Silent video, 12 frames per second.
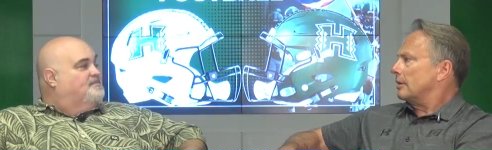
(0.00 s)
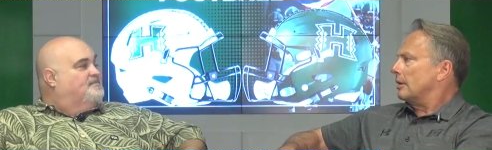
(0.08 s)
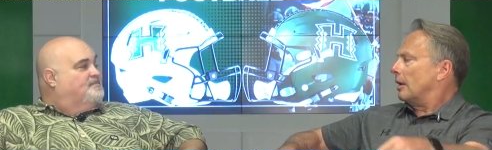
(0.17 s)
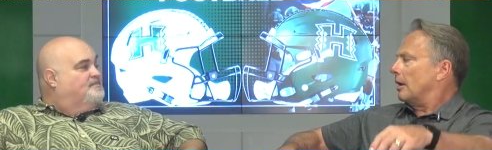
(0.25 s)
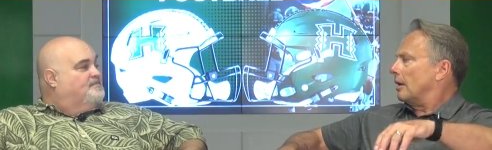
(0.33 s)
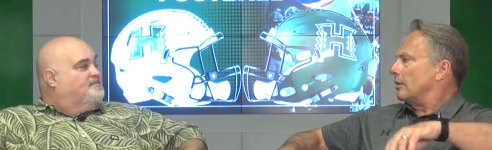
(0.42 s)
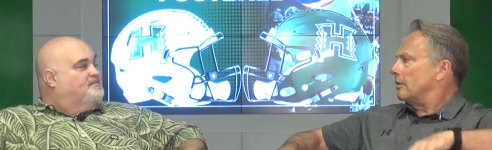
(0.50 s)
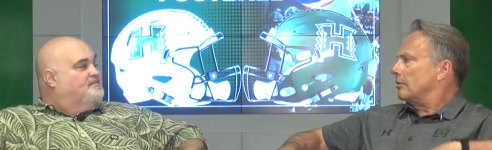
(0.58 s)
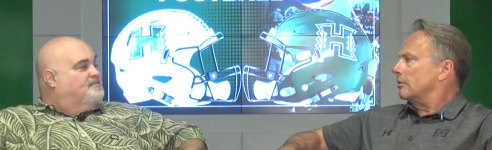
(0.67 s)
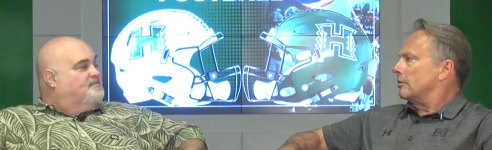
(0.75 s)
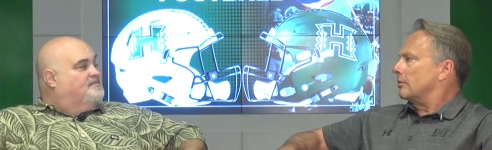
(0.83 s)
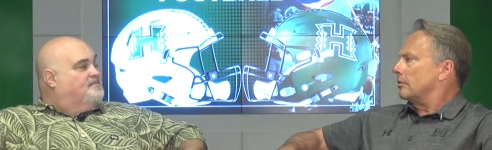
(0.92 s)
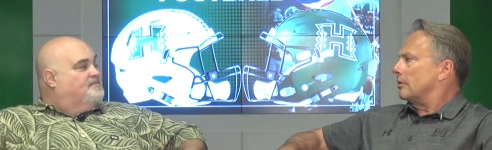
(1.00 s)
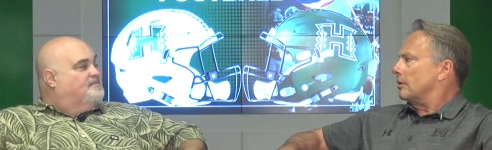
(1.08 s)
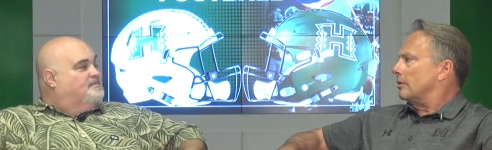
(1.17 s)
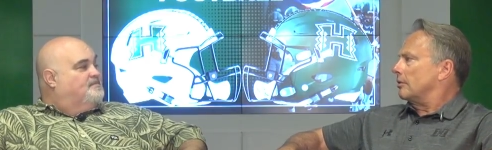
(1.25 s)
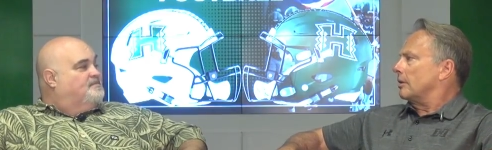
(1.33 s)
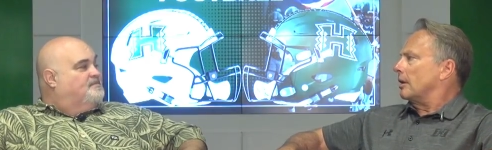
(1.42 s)
Speaker 1: Uh, you'll, you'll,
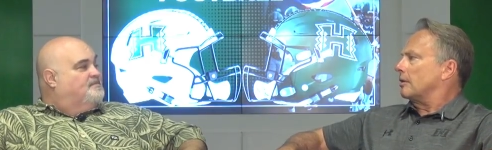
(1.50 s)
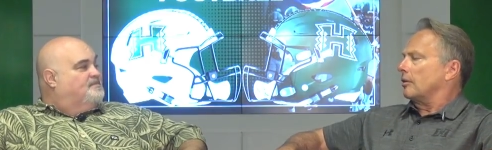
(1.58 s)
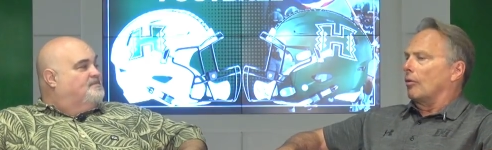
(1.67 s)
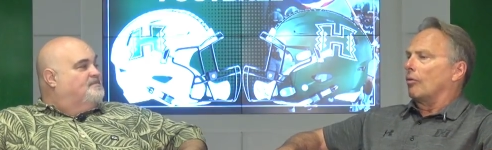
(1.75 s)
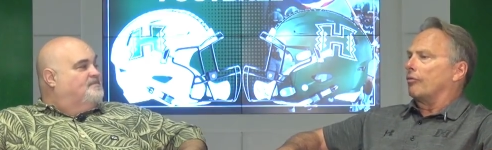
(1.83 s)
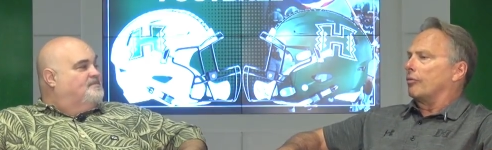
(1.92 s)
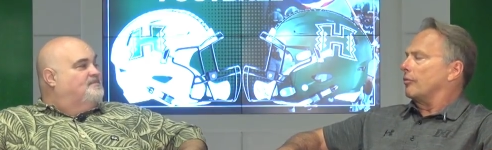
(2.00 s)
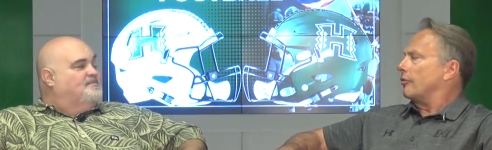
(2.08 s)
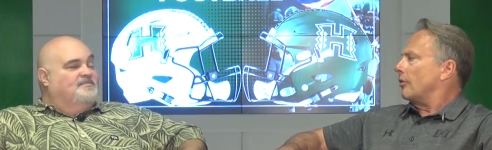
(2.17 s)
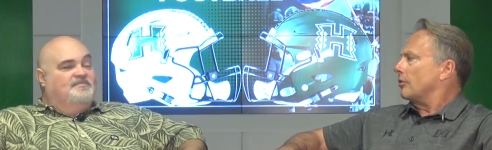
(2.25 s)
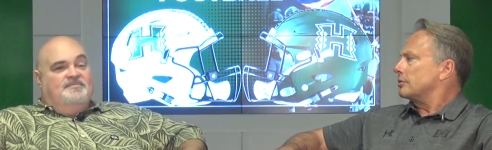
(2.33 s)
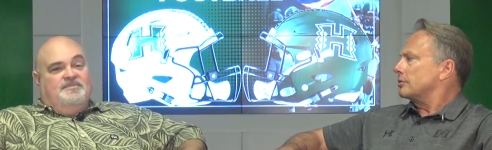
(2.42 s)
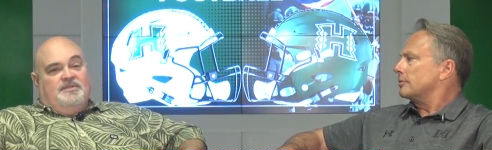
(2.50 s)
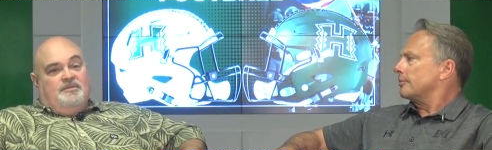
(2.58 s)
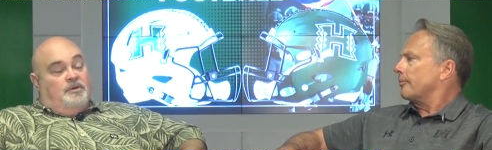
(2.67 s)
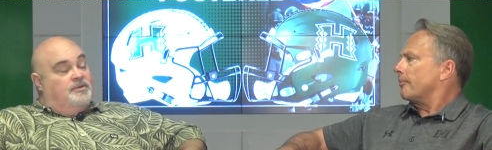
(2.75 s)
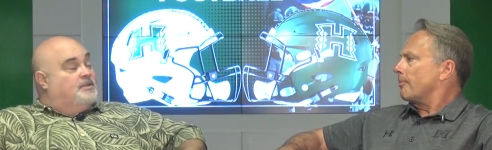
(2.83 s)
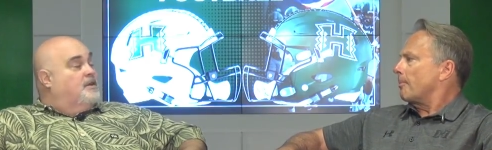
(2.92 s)
you'll get to know a few folks.
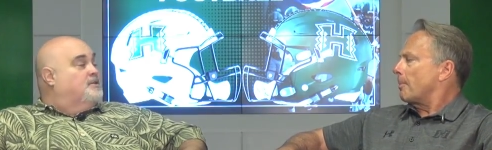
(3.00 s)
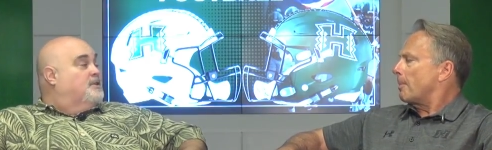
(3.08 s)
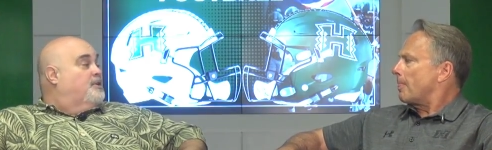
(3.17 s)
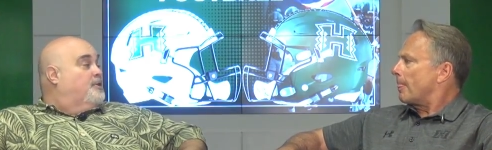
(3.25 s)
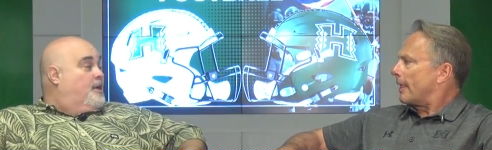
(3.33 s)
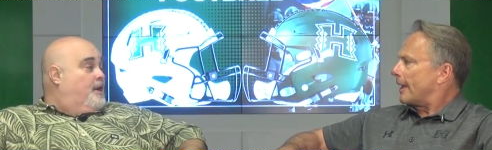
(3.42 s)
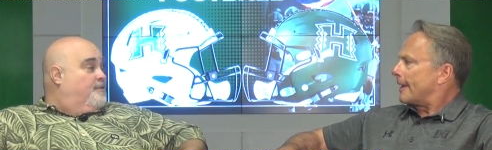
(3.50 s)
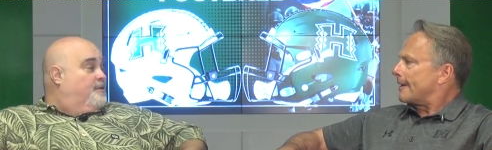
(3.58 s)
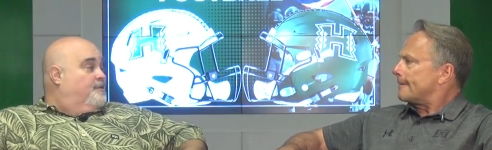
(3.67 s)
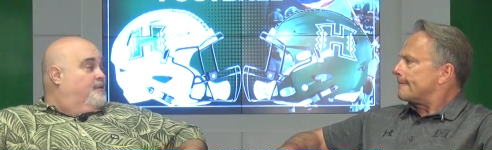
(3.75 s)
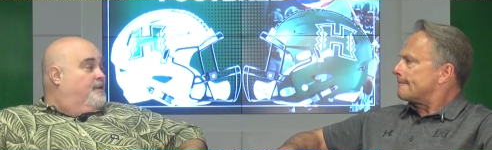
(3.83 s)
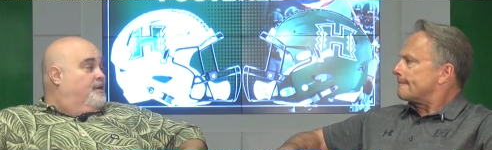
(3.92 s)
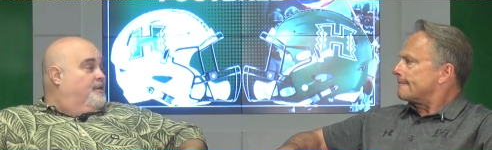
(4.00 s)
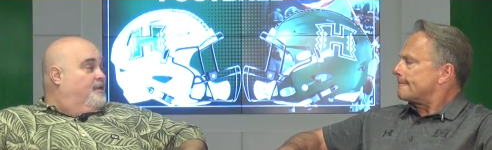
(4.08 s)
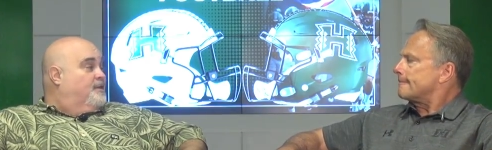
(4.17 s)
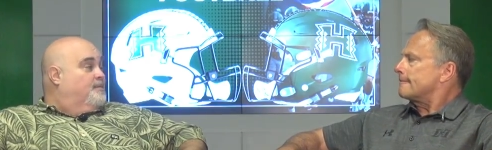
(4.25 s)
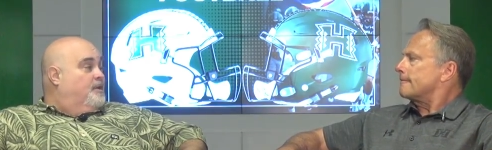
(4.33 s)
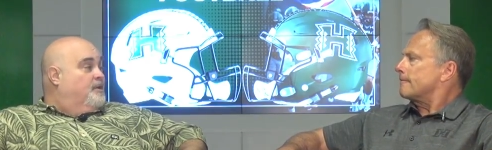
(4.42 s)
Speaker 2: Well, it sounds like you're having fun. I
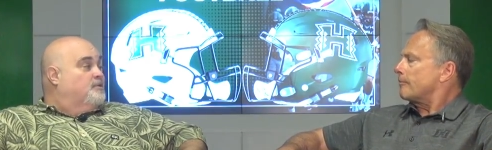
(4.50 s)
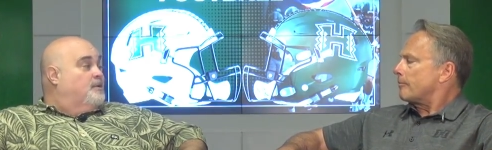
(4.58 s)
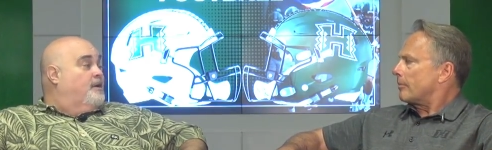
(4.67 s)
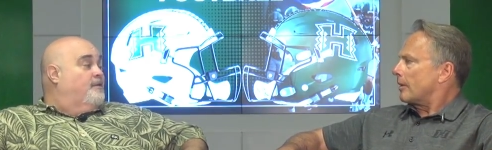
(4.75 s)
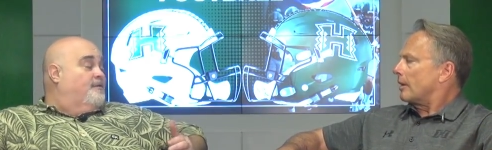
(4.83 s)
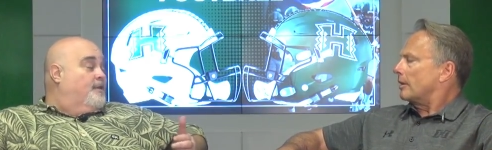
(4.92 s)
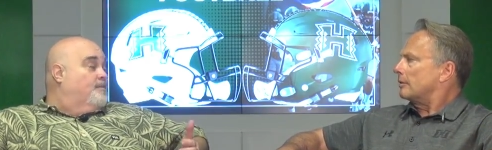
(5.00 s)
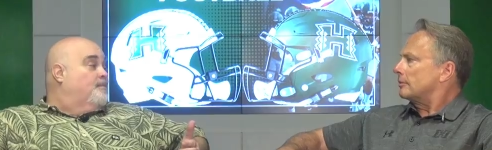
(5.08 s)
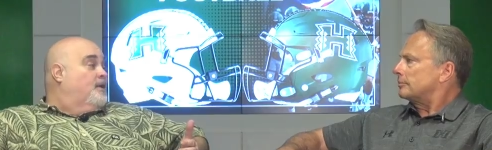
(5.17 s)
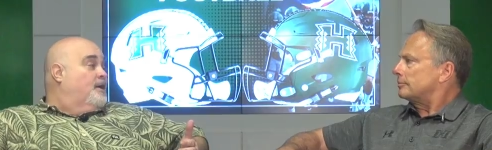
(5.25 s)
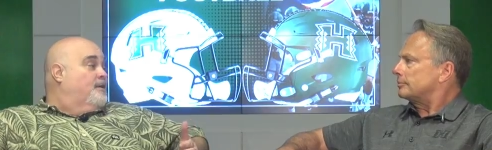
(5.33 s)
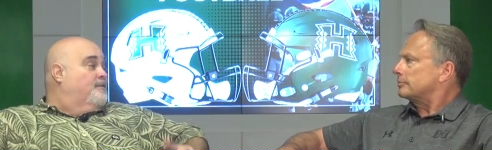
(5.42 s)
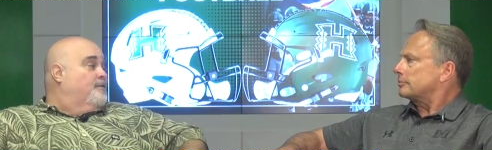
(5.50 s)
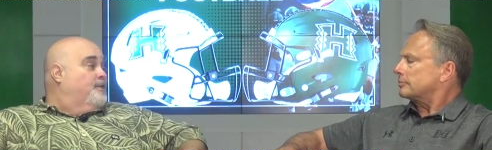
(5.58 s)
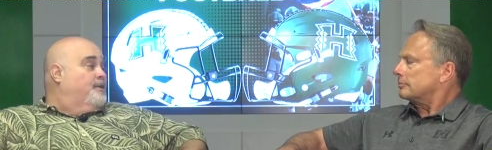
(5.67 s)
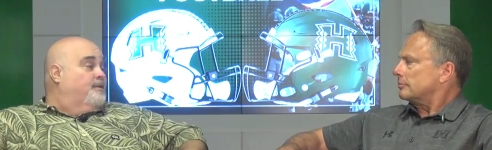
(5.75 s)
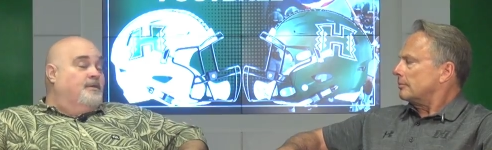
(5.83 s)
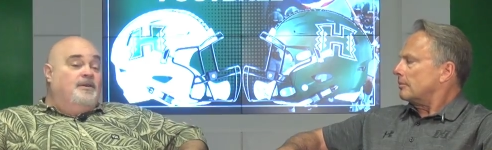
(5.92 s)
think the players will have fun playing
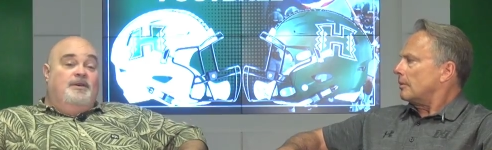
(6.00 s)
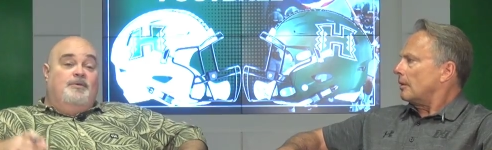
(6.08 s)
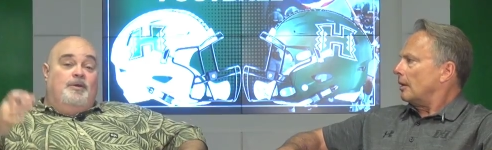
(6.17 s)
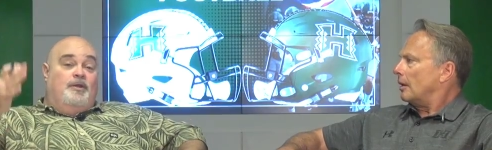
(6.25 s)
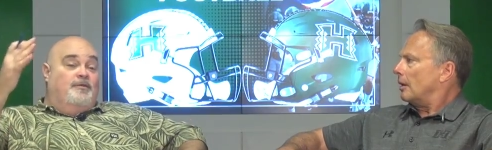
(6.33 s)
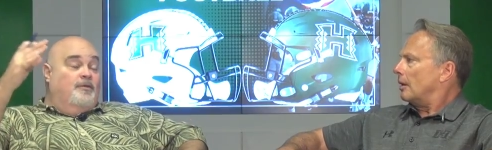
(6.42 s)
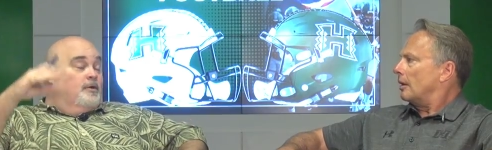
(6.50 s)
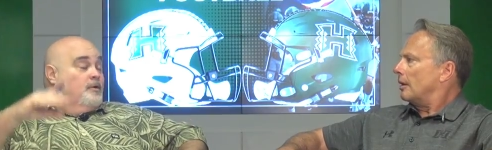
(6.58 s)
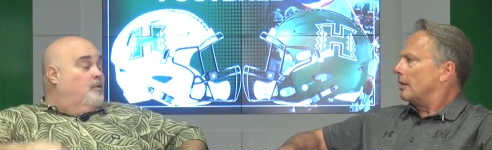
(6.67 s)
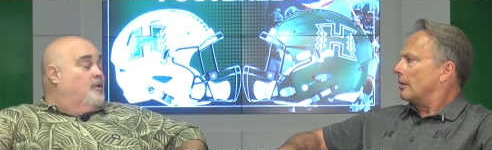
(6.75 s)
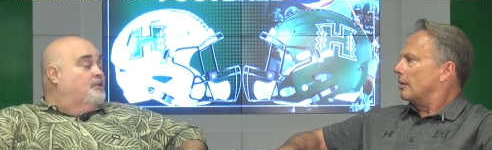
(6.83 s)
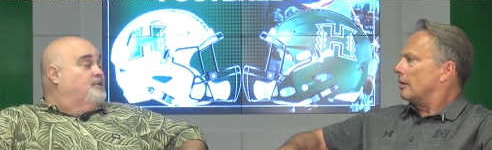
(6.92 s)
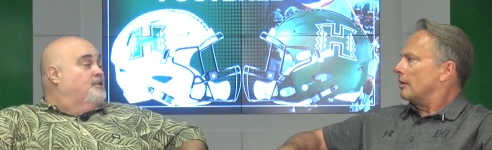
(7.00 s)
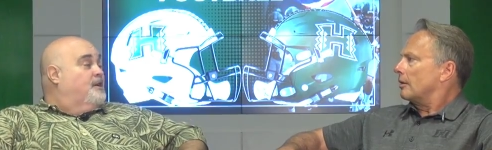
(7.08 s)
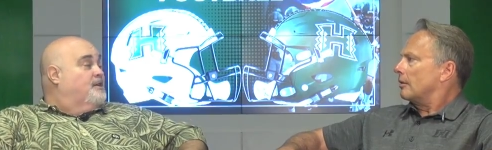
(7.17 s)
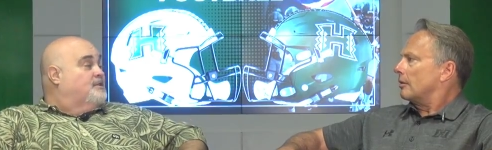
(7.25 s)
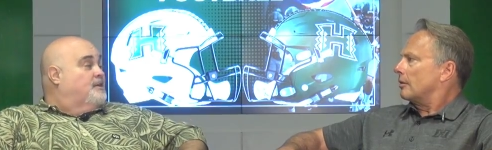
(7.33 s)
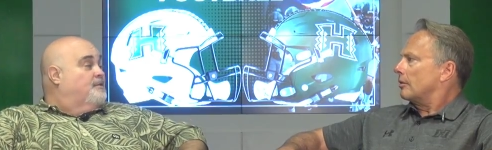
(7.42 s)
for you. And we look forward to watching you
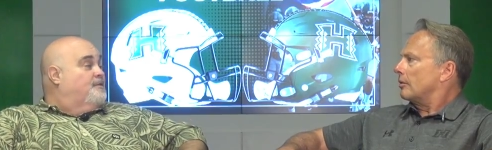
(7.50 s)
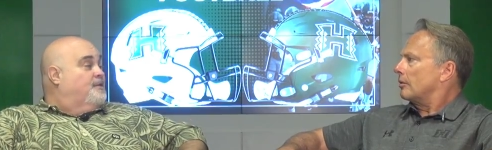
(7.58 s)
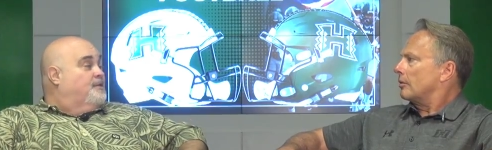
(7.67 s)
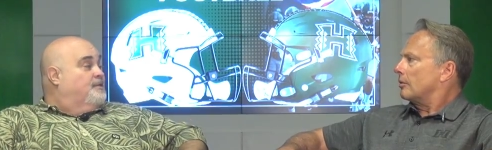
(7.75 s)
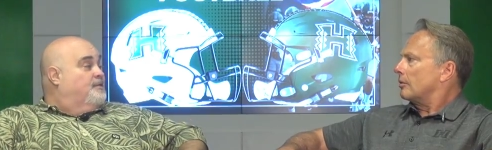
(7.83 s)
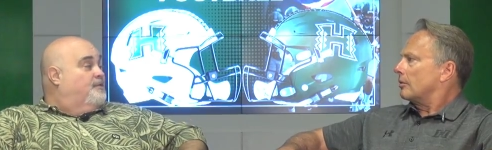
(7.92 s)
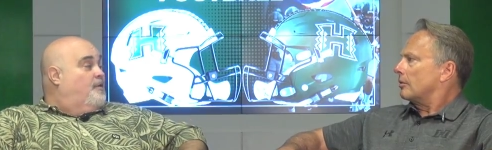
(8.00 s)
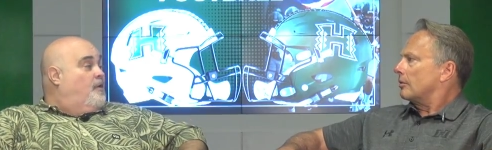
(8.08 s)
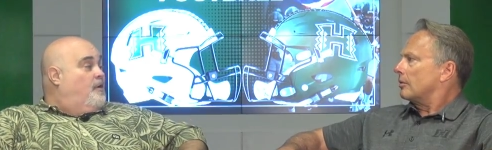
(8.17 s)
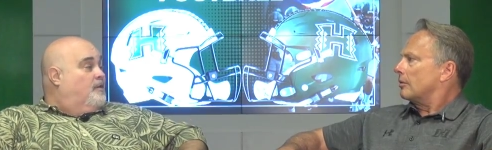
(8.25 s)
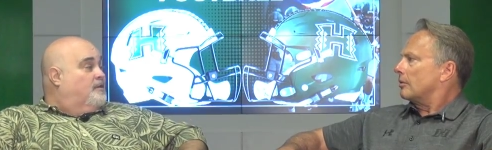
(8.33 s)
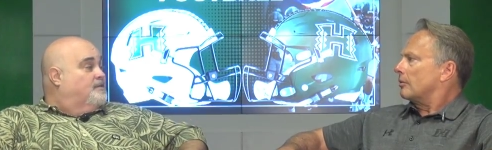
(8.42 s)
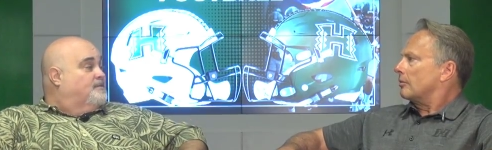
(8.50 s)
guys on the field in the fall.